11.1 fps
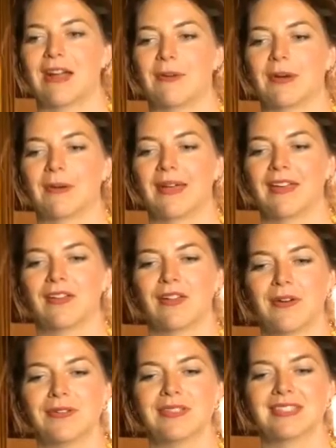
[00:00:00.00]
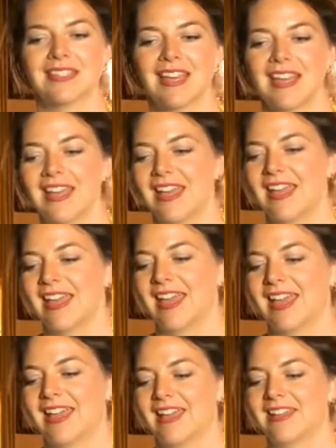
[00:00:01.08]
I were quite close.
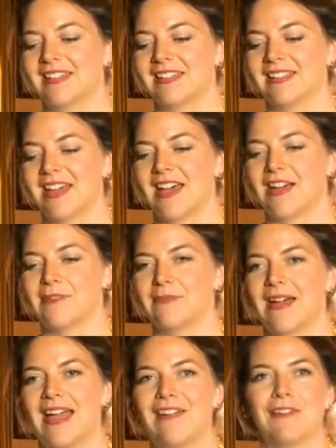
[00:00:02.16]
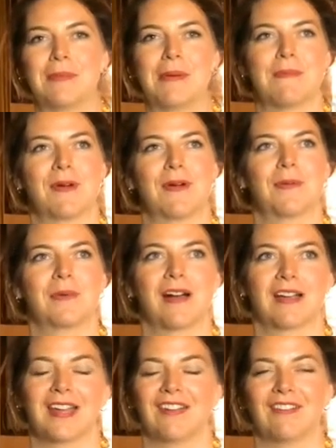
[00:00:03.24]
And um, I remember
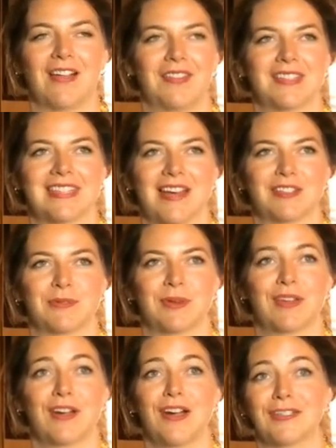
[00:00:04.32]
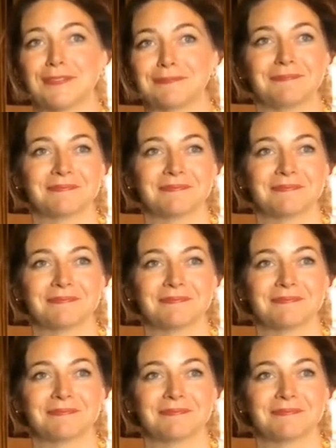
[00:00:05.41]
walking around this house with her